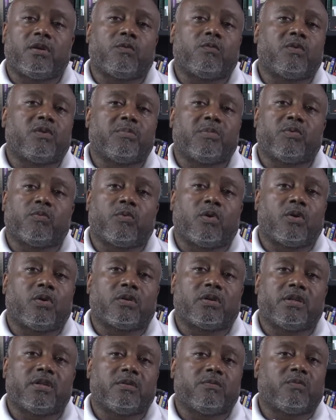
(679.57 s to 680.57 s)
a woman
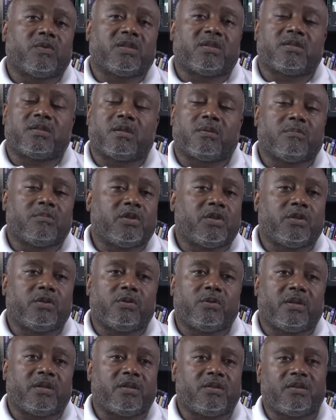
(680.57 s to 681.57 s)
walking with some
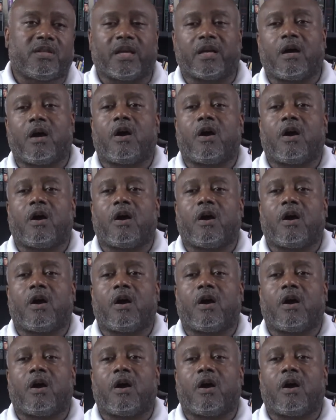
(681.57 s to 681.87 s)
dude and you think,